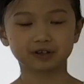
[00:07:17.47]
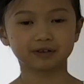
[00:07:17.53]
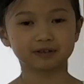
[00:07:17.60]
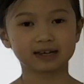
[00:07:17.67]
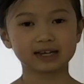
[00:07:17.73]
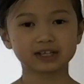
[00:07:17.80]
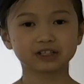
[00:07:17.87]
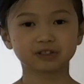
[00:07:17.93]
through
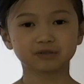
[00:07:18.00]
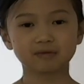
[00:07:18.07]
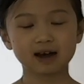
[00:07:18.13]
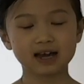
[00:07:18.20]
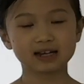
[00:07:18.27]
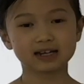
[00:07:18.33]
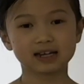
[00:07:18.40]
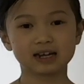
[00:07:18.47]
each
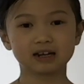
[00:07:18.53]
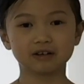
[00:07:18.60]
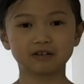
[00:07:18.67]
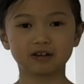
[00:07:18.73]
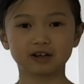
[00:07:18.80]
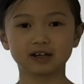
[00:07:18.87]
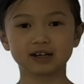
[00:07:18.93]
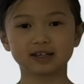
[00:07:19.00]
one in
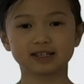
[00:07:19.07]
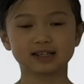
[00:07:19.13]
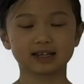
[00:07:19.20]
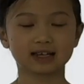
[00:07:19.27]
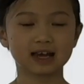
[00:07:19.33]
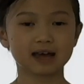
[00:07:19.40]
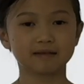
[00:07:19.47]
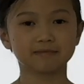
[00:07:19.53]
order
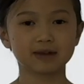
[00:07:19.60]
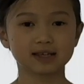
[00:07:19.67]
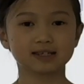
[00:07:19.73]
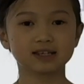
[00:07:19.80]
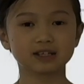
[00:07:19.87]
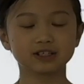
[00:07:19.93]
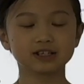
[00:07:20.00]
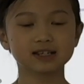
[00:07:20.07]
to get
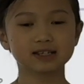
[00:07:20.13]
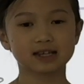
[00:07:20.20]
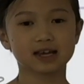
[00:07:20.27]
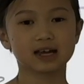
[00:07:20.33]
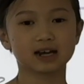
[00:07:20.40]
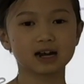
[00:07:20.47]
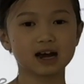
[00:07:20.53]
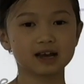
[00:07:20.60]
messages
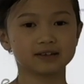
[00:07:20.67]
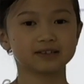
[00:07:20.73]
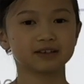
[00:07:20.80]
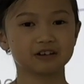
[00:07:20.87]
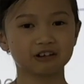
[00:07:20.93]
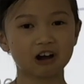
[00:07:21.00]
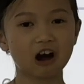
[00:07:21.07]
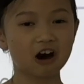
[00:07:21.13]
and
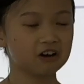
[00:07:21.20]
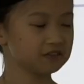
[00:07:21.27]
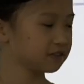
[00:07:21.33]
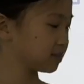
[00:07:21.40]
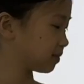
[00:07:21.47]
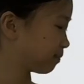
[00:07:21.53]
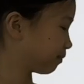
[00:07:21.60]
also calls.